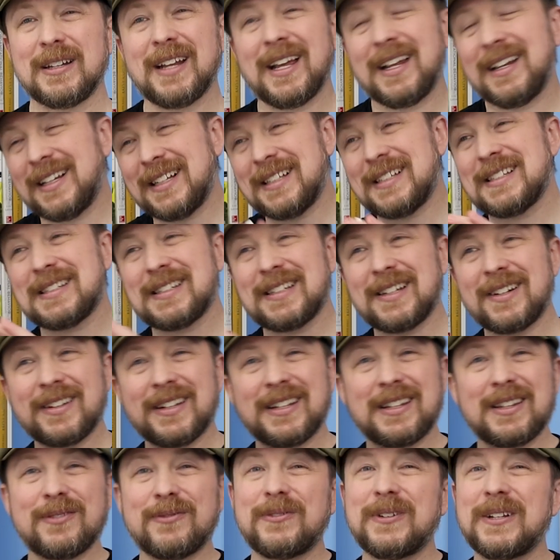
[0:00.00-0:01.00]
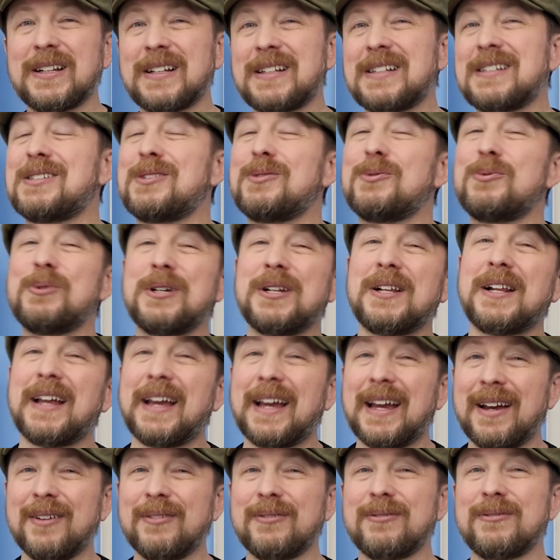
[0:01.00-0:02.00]
Not necessarily the feelings you will
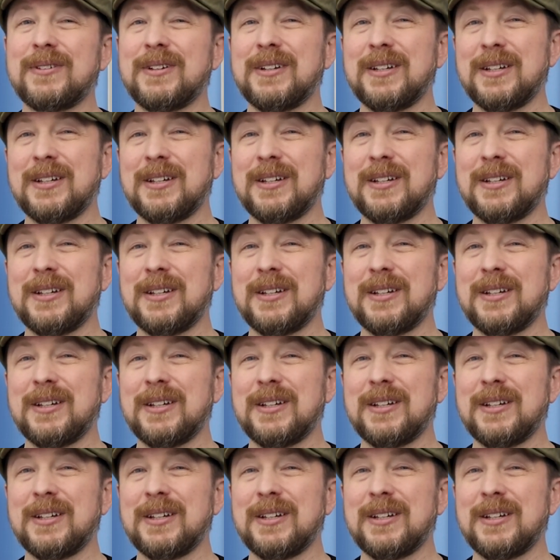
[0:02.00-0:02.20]
have,